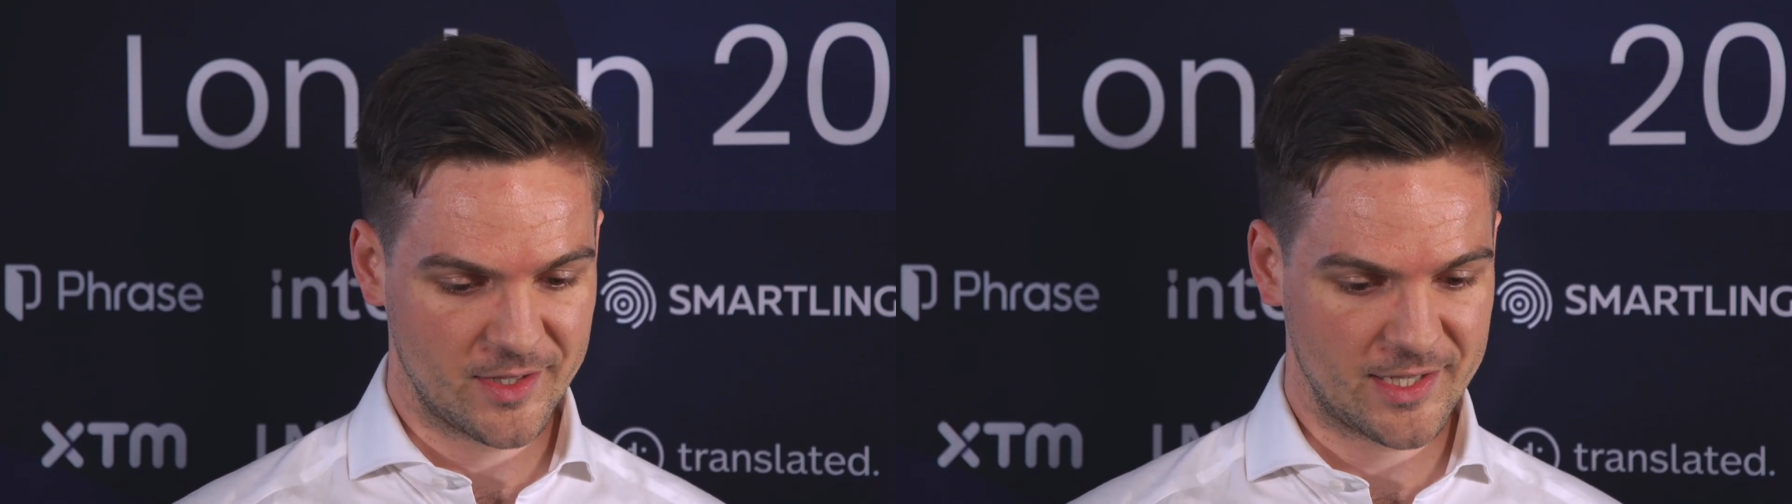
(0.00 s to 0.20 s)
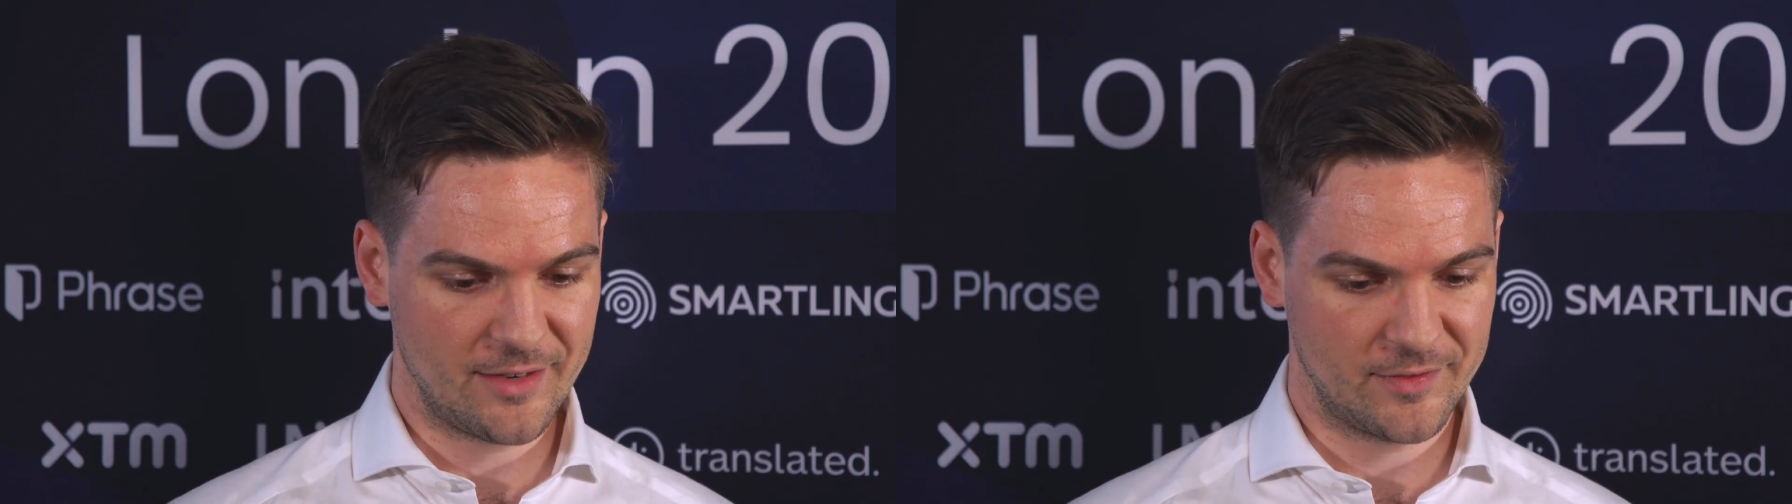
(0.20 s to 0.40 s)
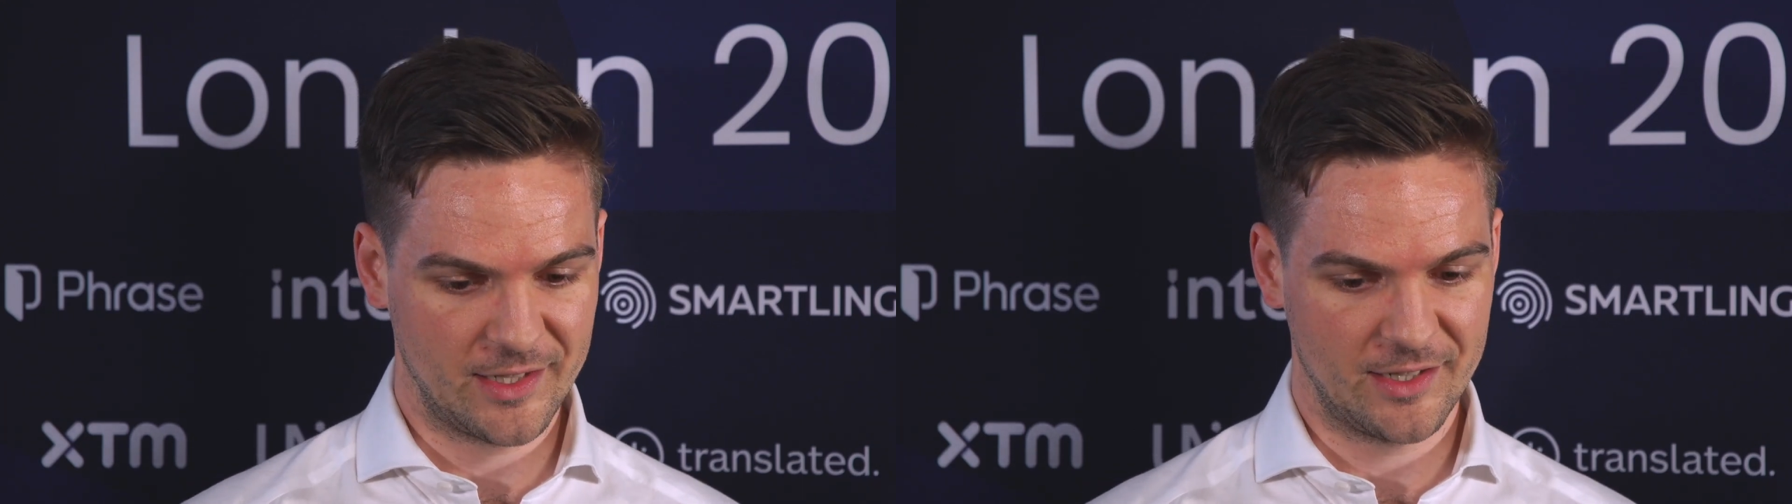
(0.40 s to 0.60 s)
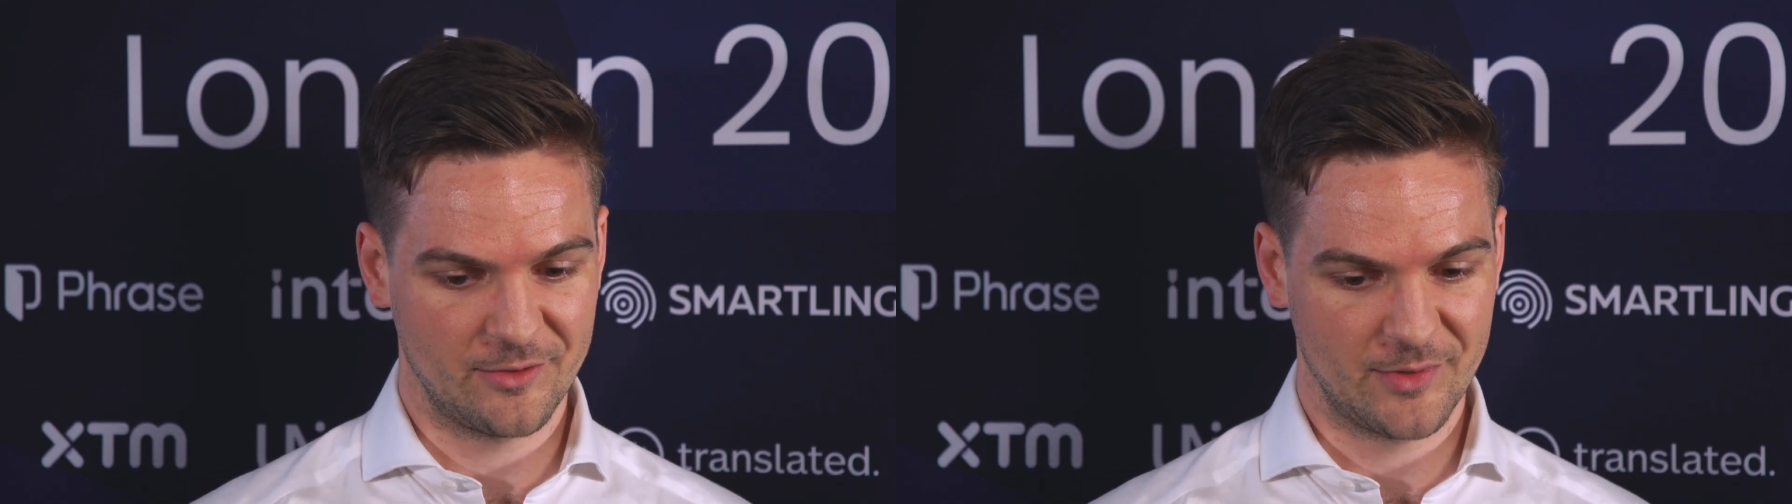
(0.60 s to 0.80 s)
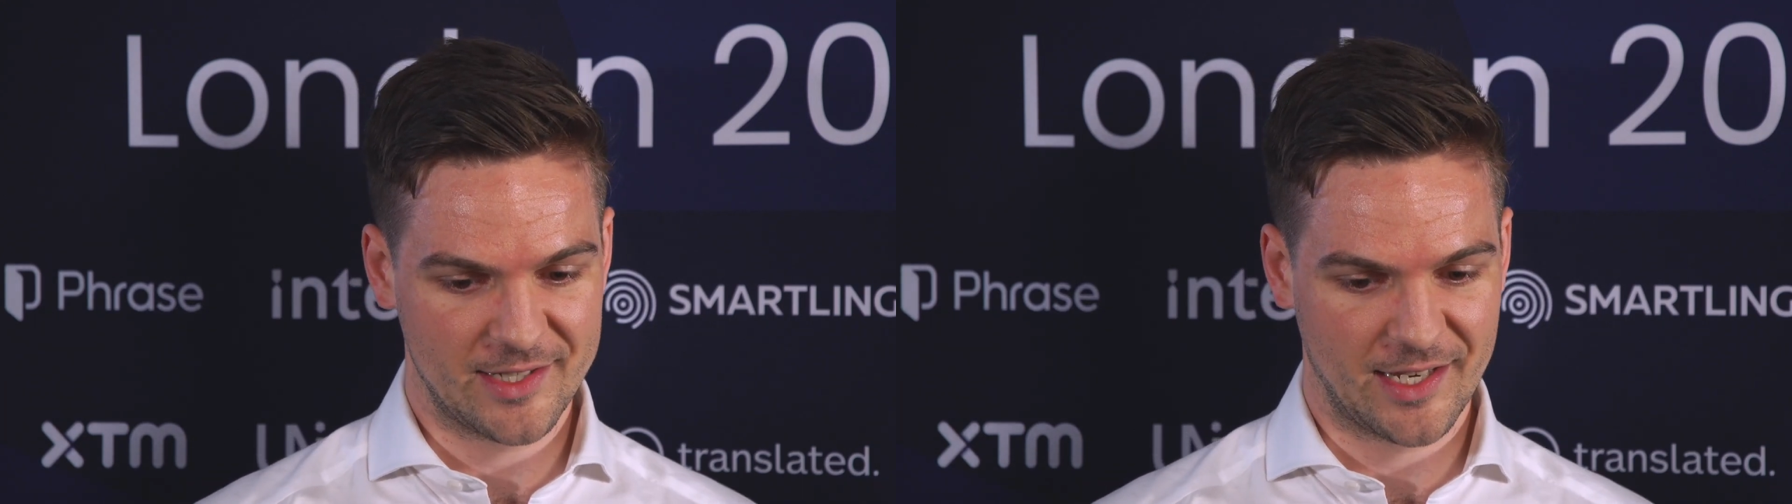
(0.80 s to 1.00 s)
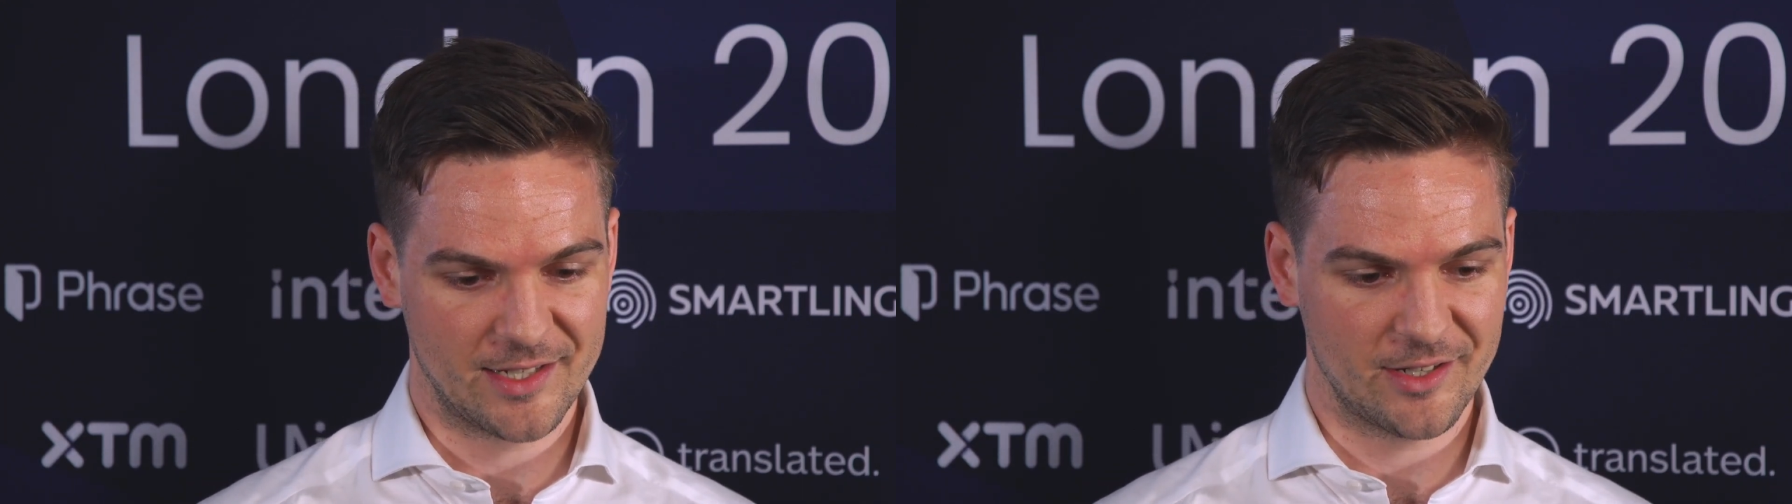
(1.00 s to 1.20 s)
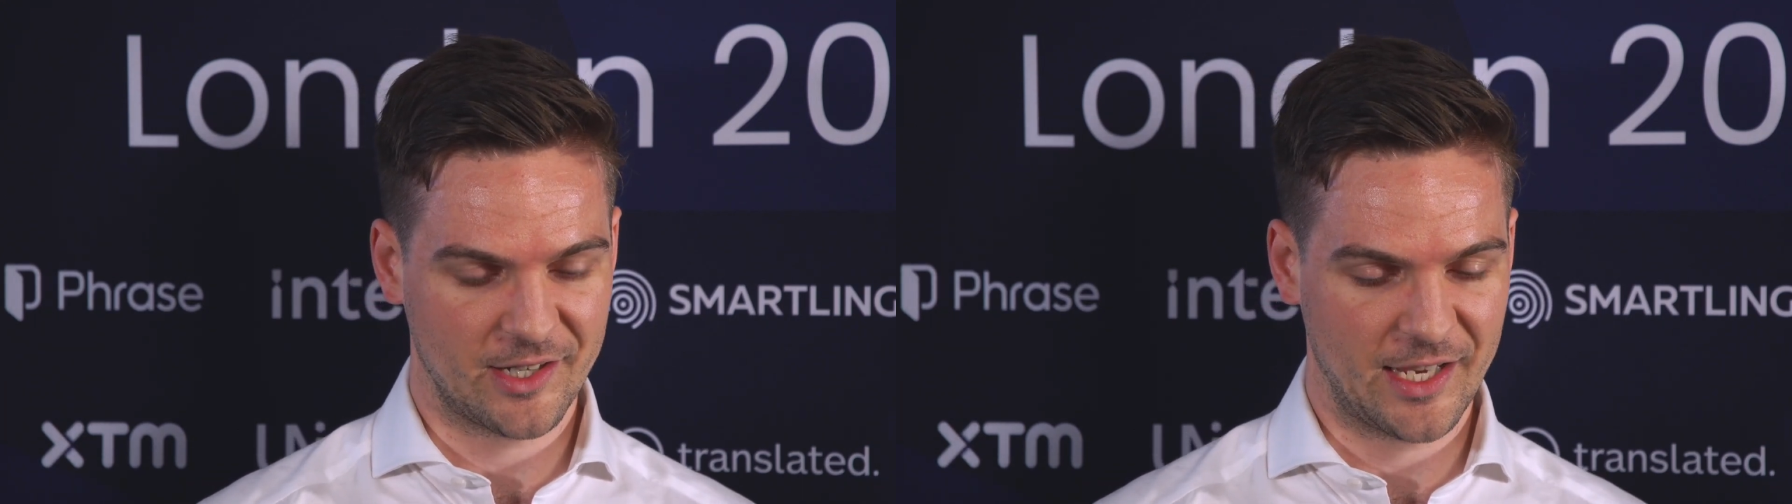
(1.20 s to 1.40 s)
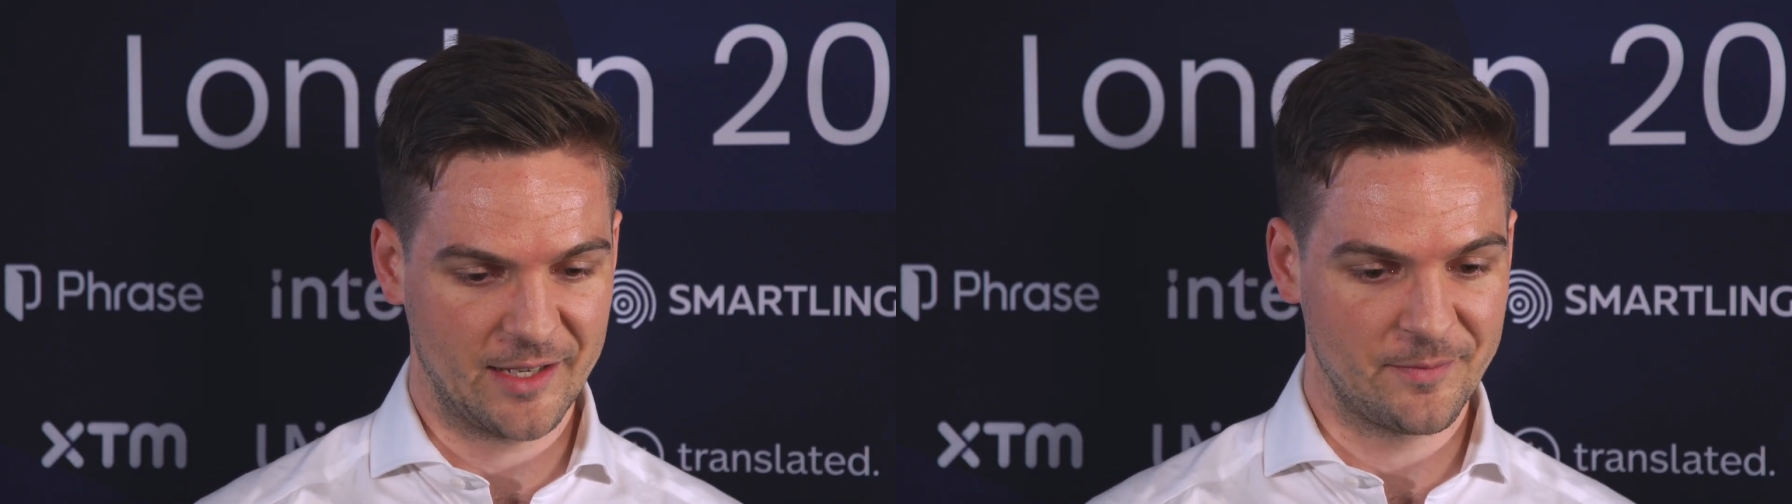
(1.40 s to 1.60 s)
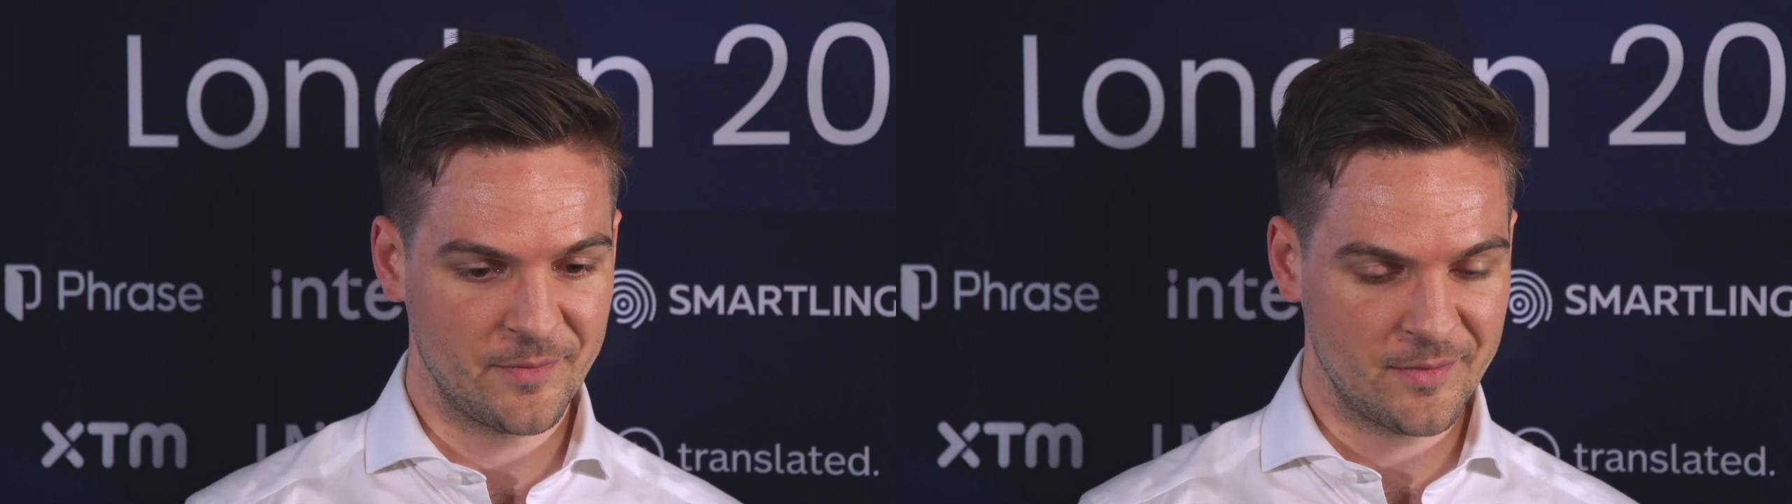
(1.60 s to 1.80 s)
safety, we said, okay,